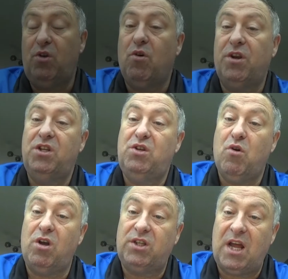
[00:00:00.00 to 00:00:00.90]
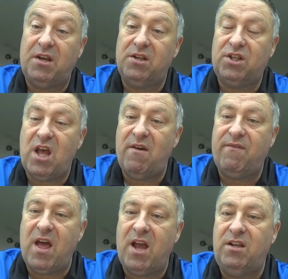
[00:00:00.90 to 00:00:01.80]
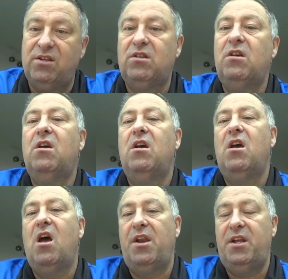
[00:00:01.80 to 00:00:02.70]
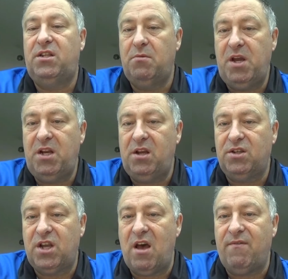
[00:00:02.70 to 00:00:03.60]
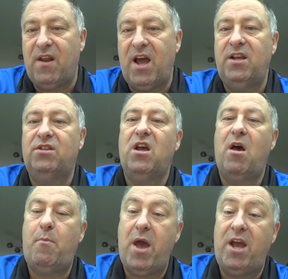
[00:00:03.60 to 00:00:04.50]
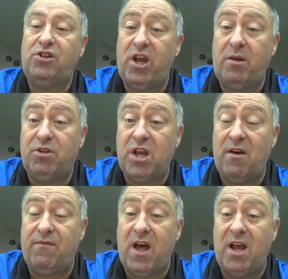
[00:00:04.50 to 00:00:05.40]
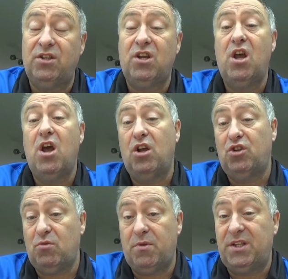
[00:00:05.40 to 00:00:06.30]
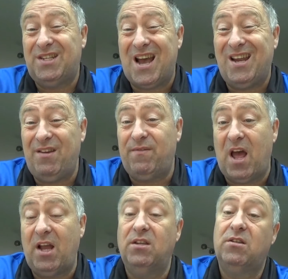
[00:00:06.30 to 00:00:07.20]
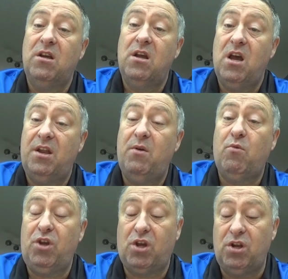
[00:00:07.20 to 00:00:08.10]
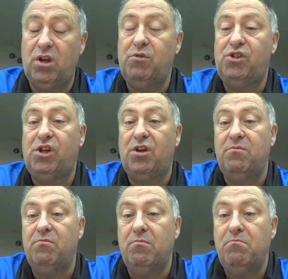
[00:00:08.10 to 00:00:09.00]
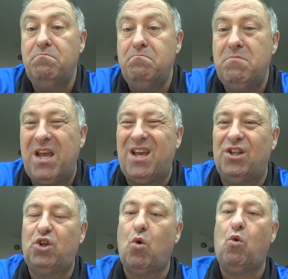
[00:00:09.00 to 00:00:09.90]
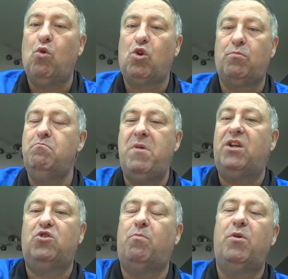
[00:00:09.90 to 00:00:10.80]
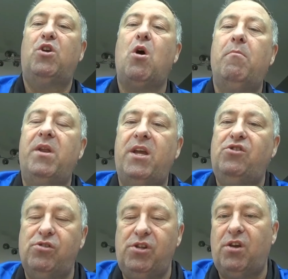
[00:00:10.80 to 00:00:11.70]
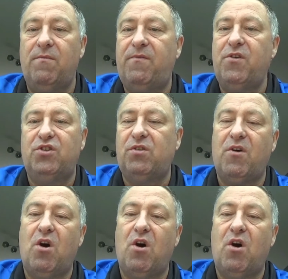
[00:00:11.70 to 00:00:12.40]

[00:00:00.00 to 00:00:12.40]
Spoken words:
you want is a standard set of flights, an intermediate set of flights, a pear-shaped set of flights, and some of the tiny flights. And then what you can do is you can make a total mix-up and combination. You can, first of